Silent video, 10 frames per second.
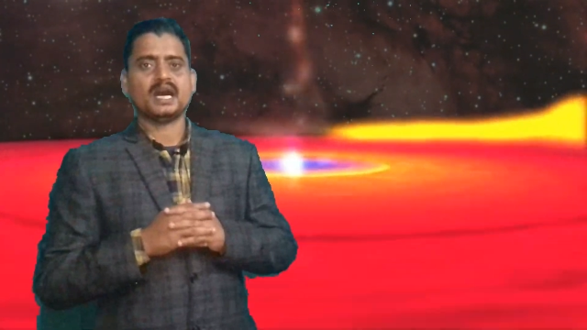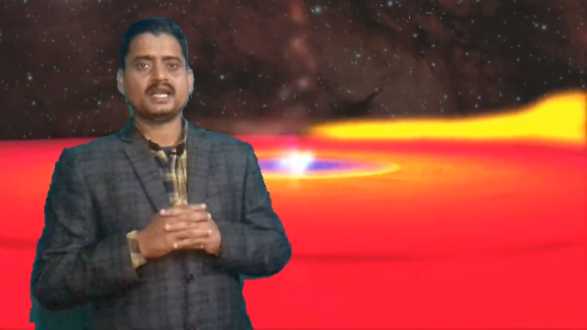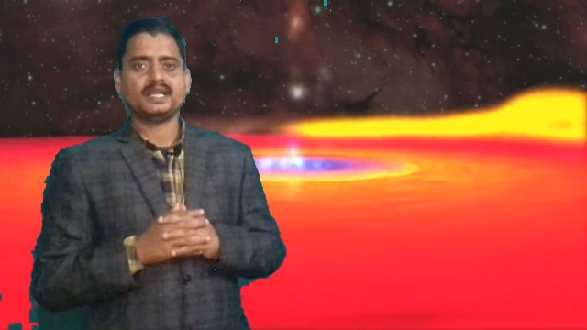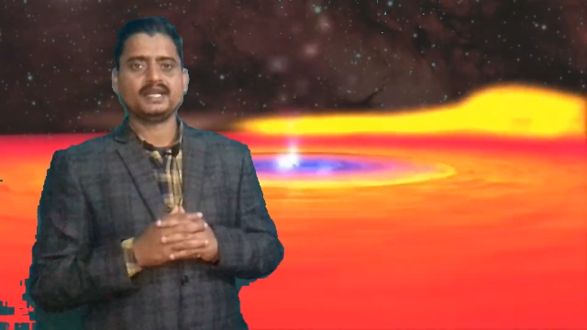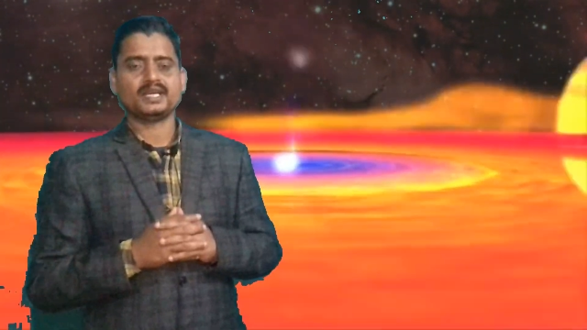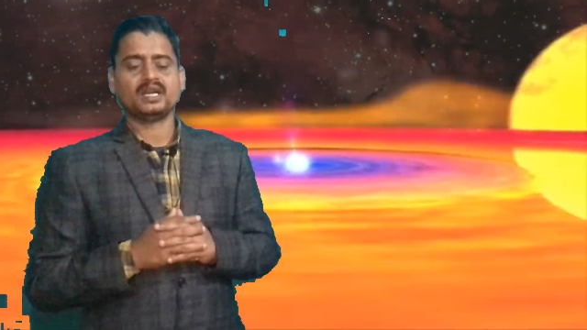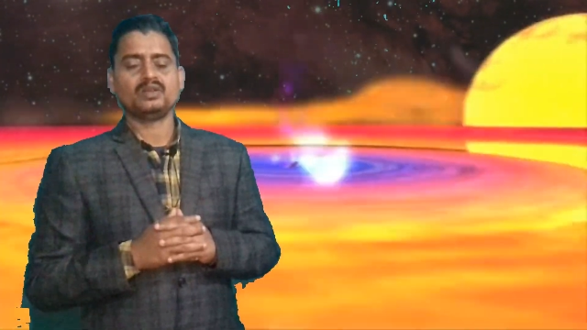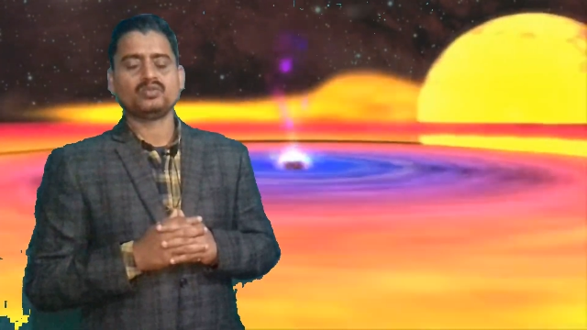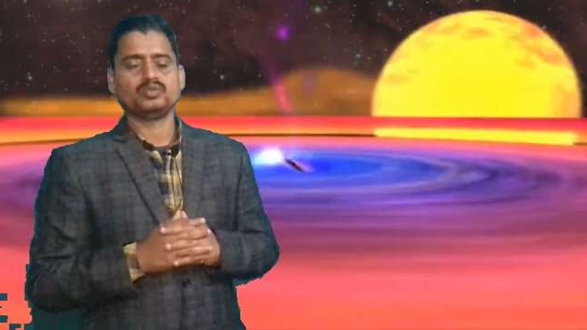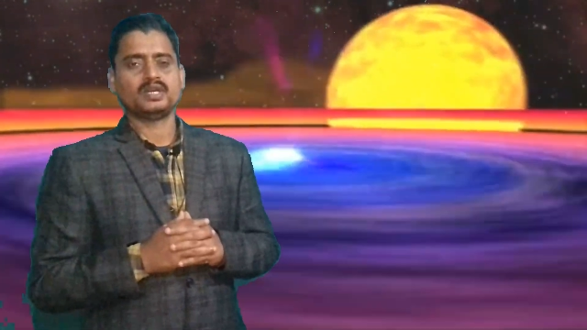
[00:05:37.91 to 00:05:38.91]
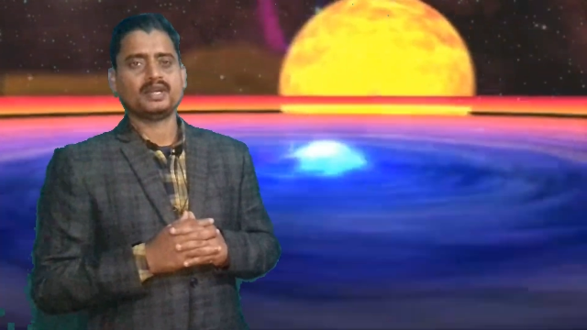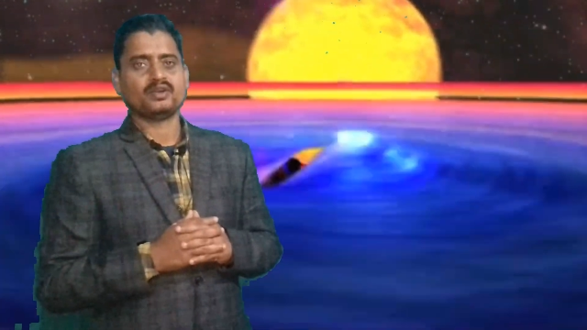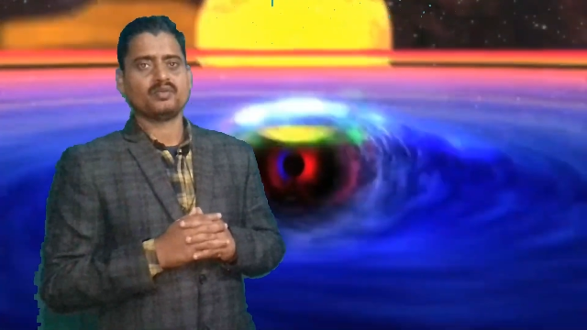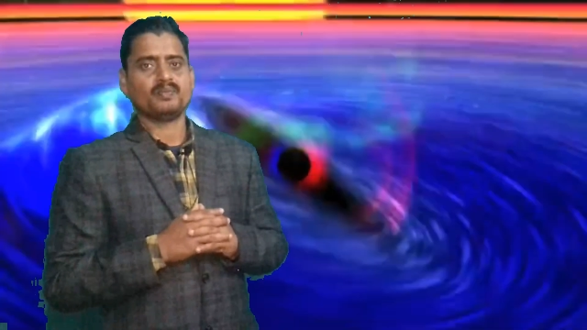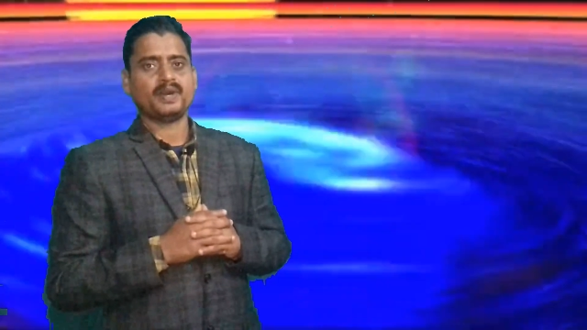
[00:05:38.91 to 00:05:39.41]
identical to that
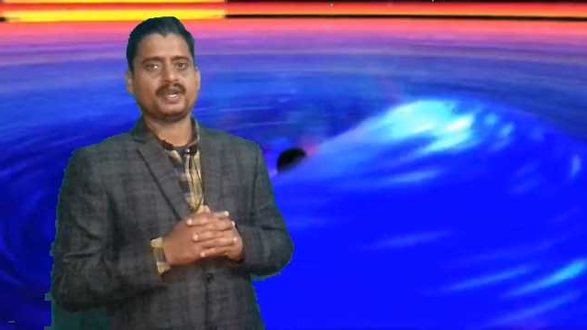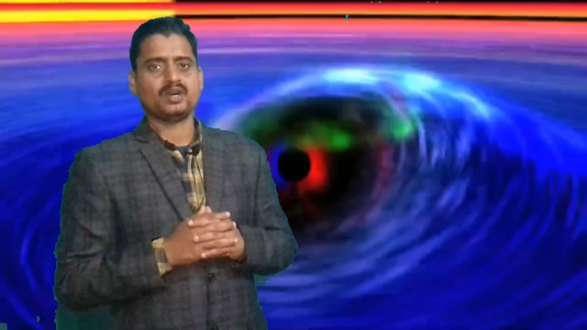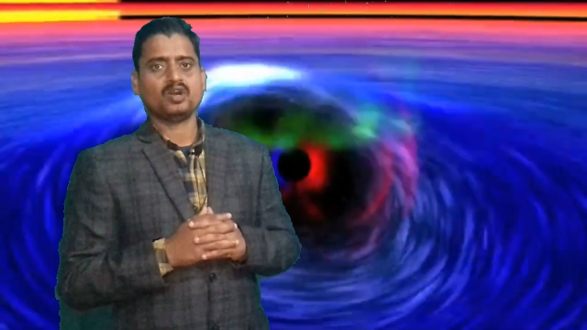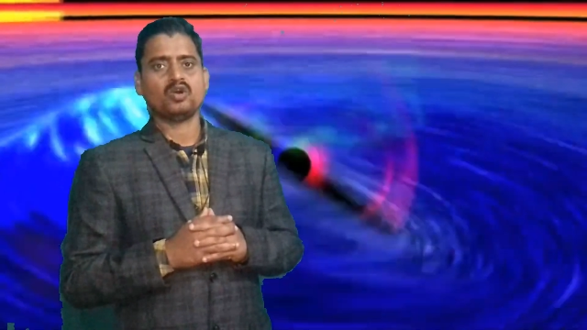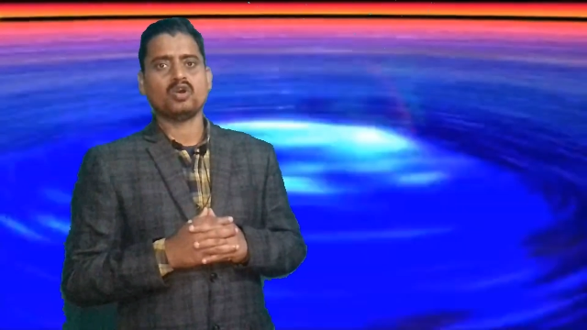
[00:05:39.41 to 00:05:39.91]
of matter